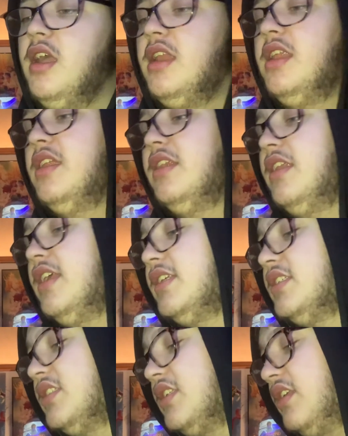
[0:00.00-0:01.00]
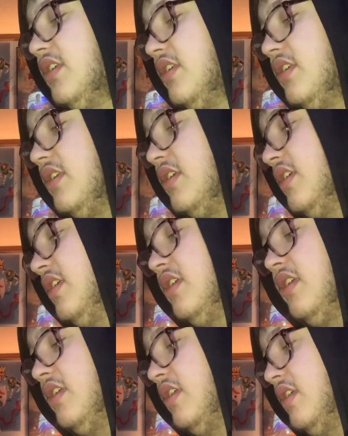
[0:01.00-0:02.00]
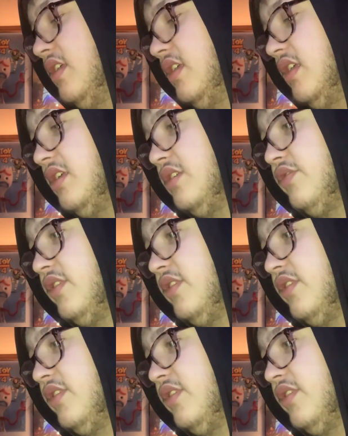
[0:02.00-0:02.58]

And then this is